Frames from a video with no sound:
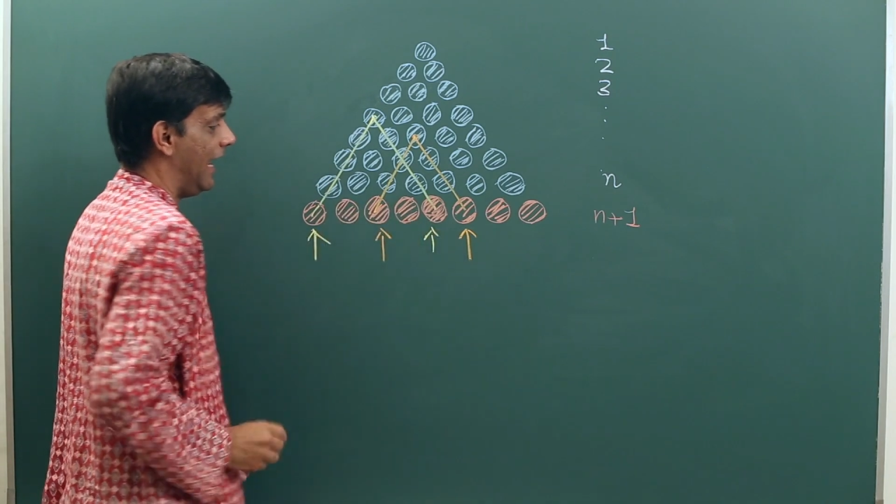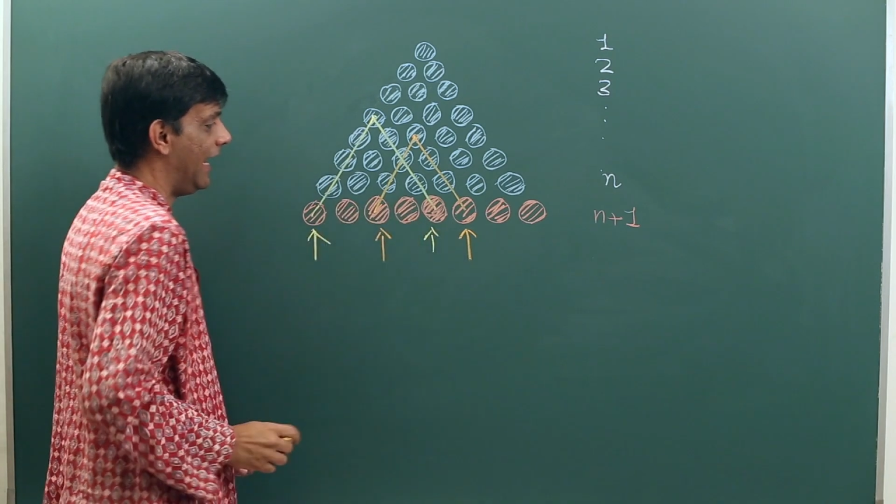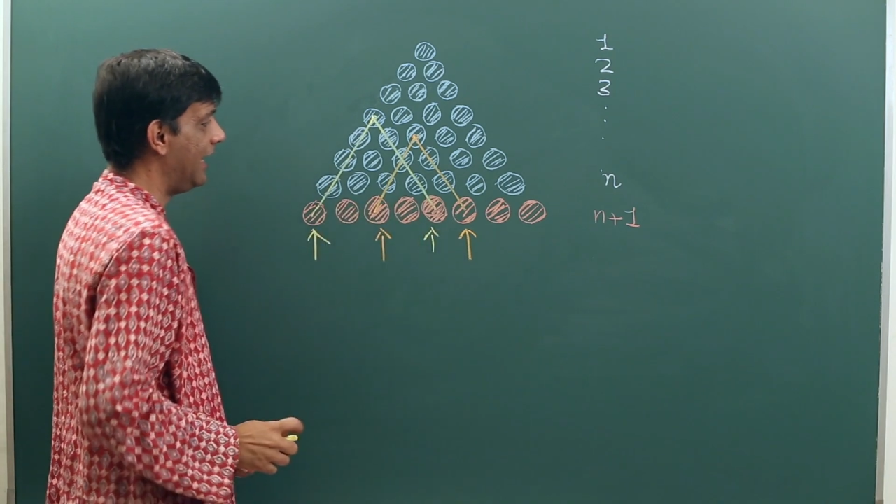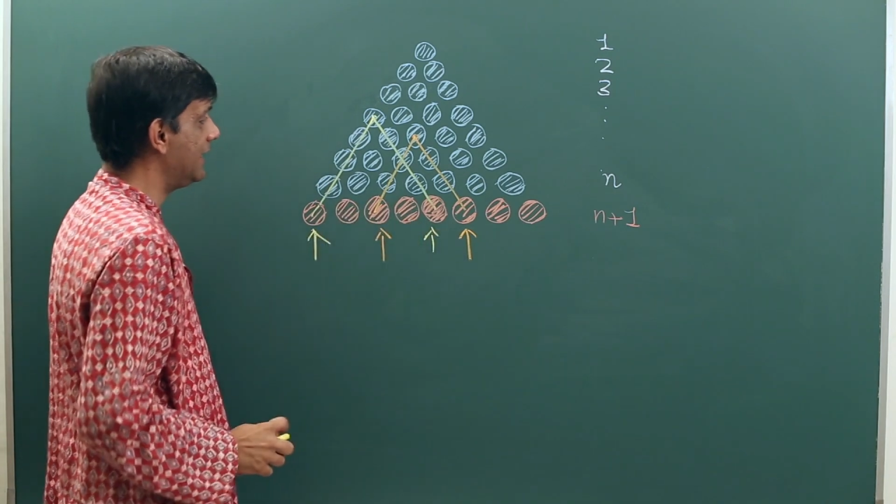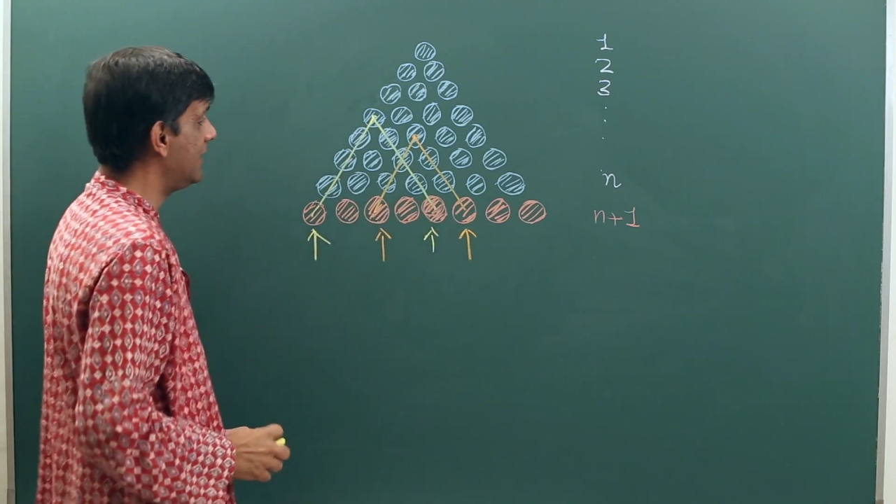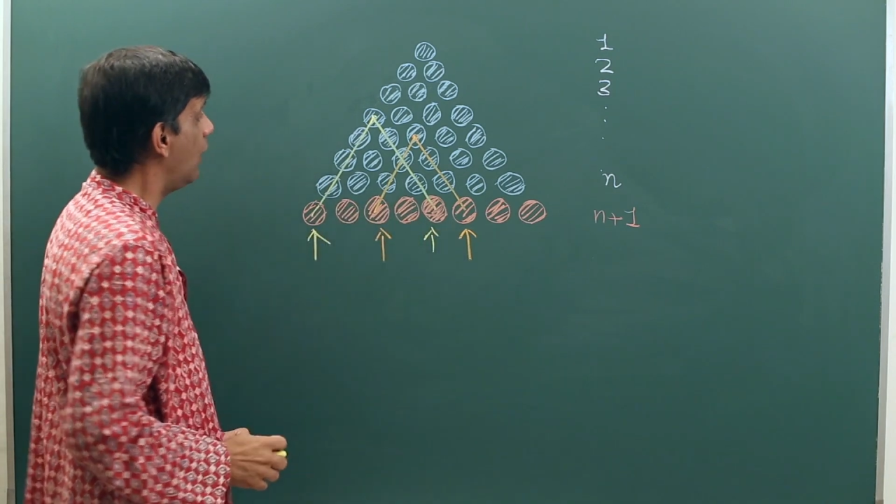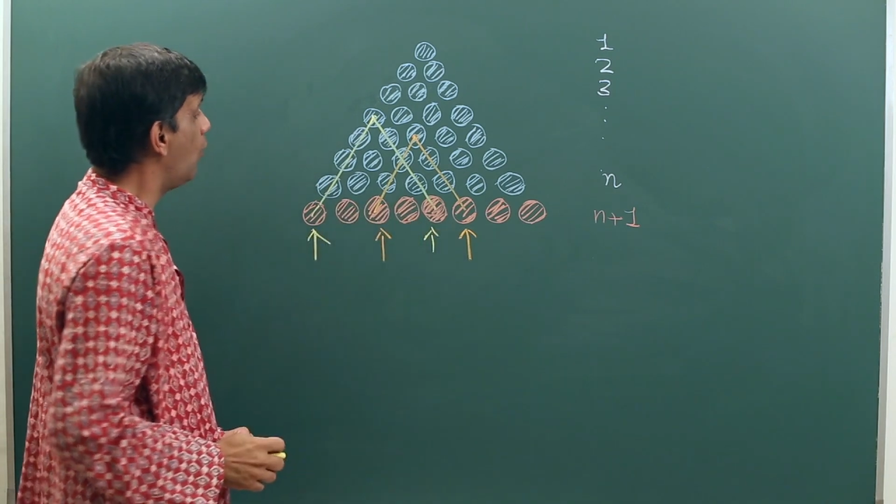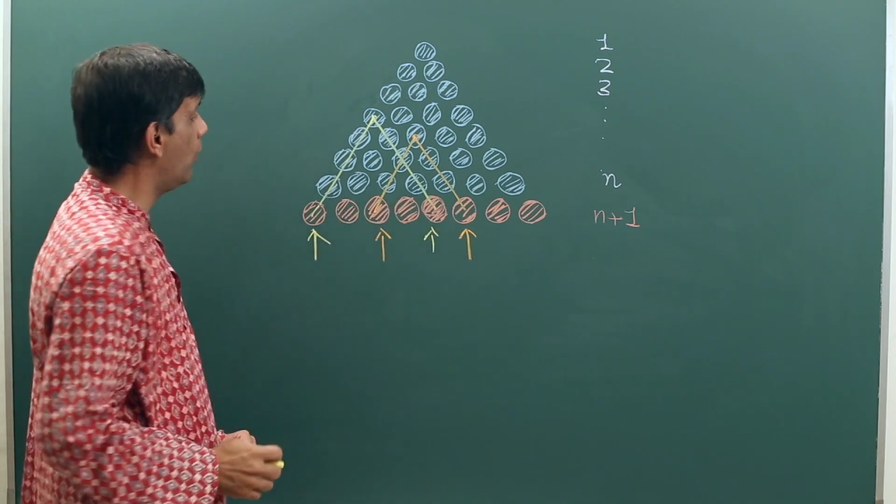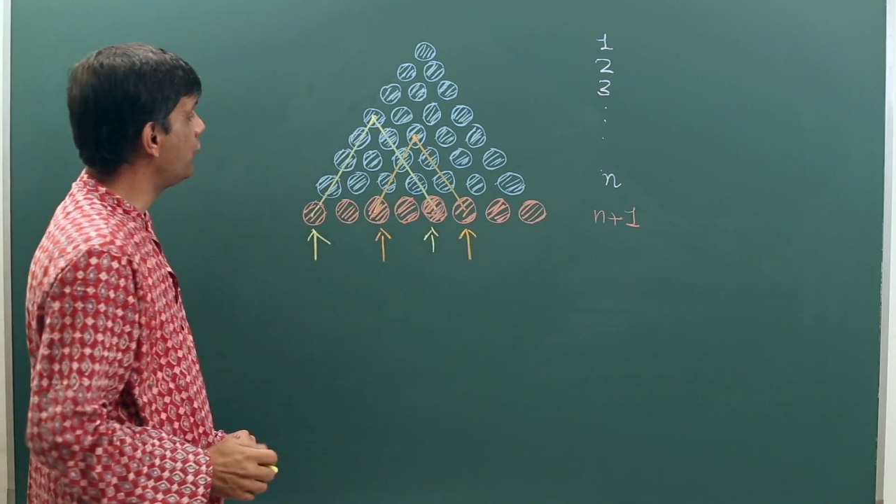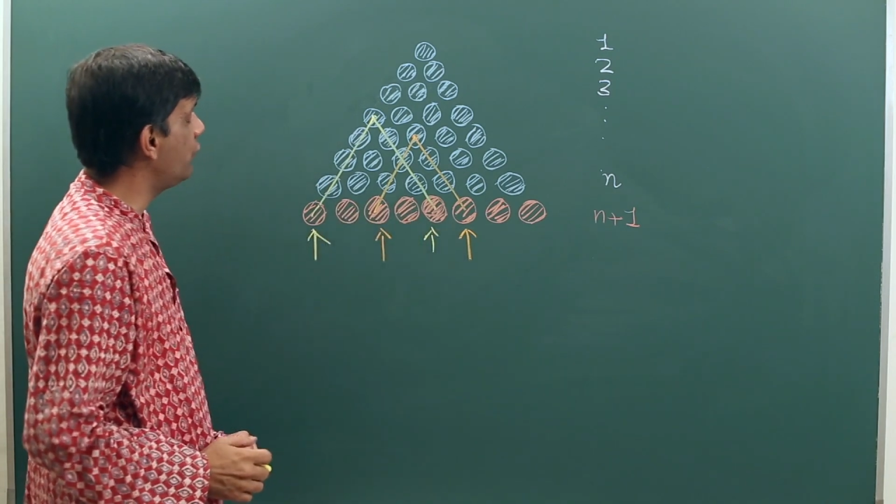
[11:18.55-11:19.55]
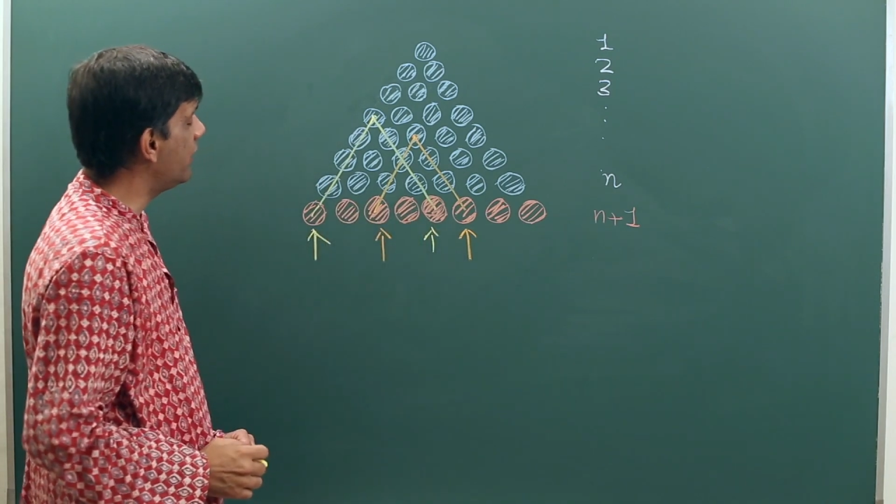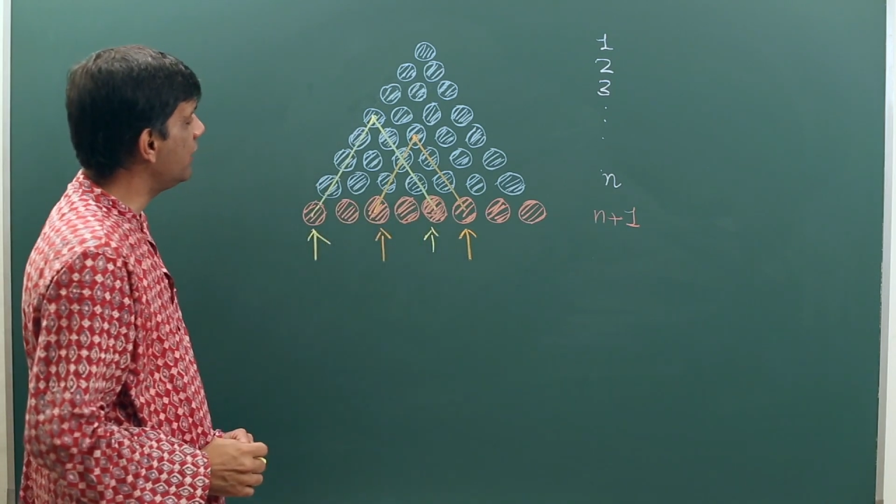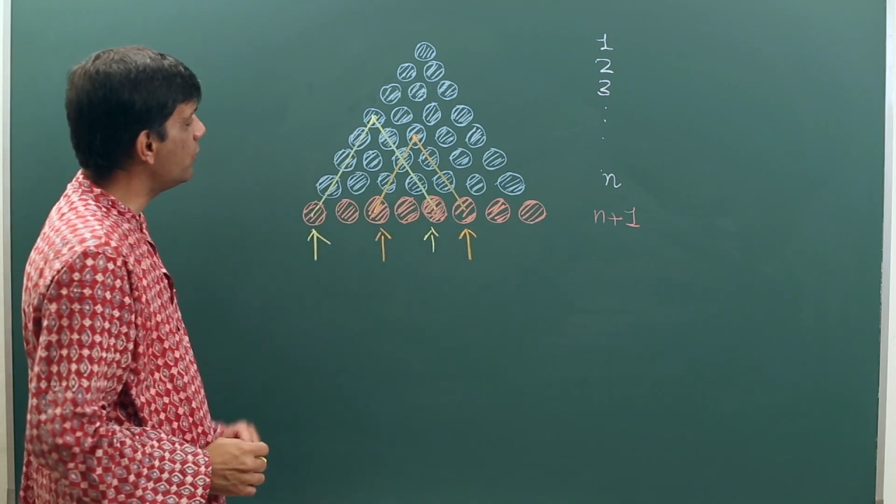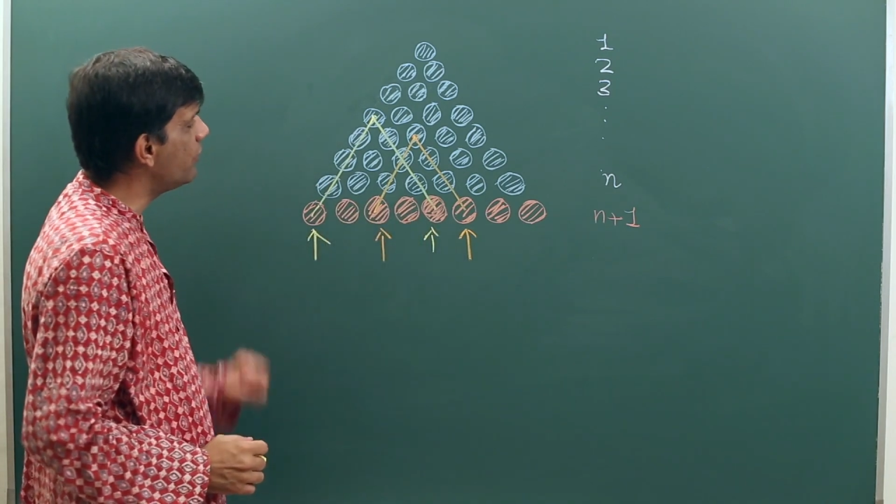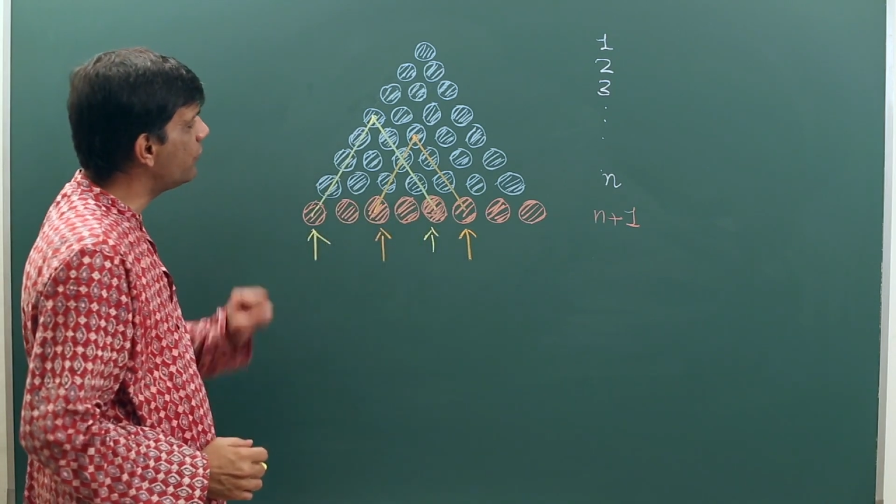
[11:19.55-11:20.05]
And what you
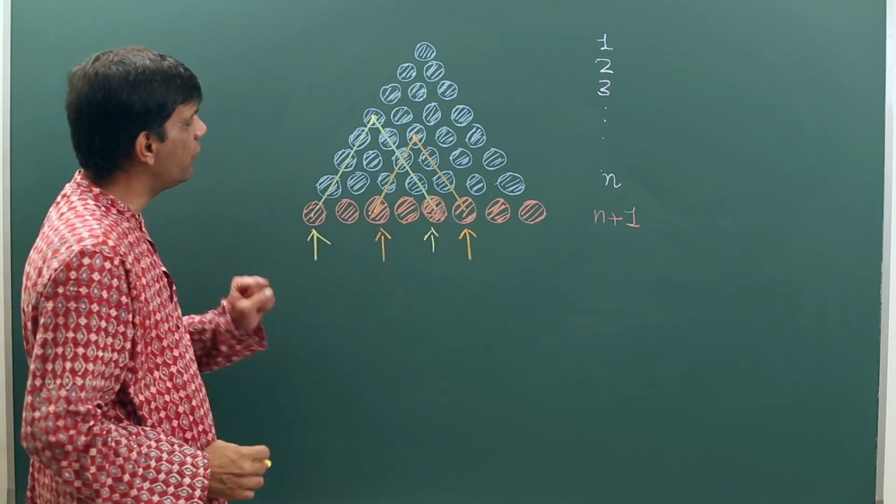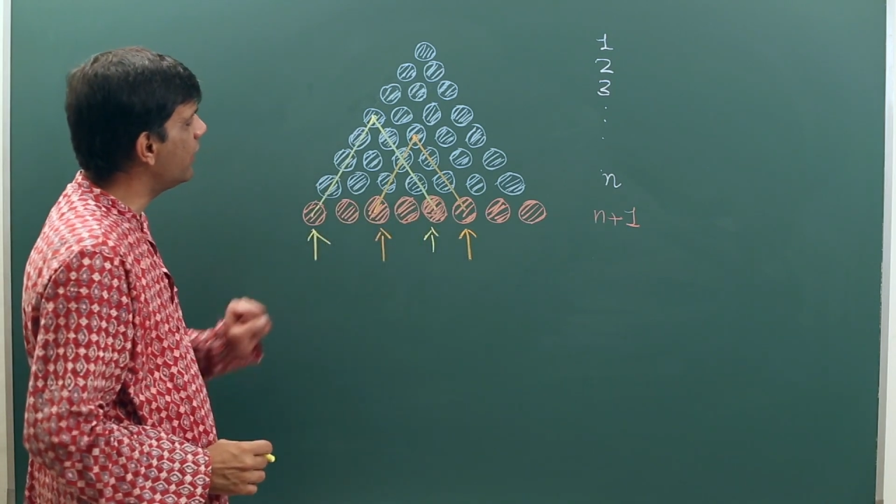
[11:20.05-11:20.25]
can do is